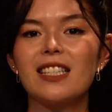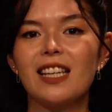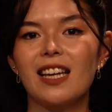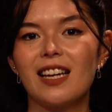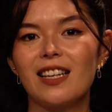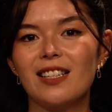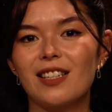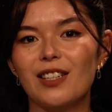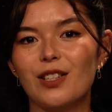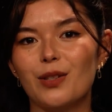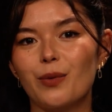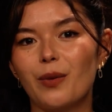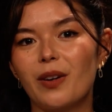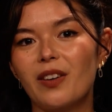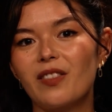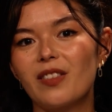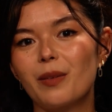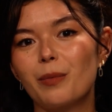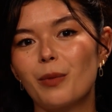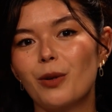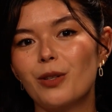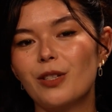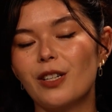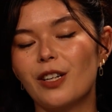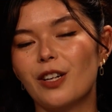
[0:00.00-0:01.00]
guest is one of the
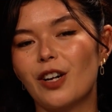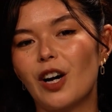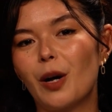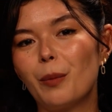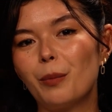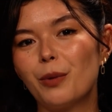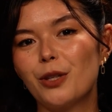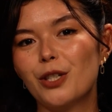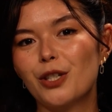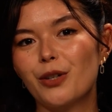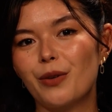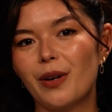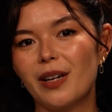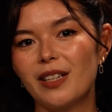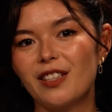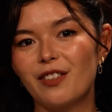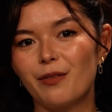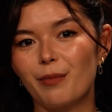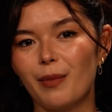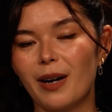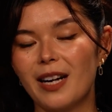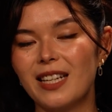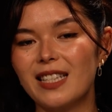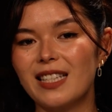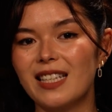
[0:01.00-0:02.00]
most accomplished creative
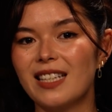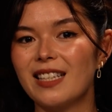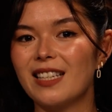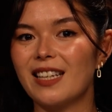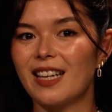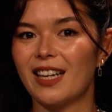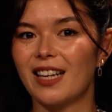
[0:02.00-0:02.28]
minds in the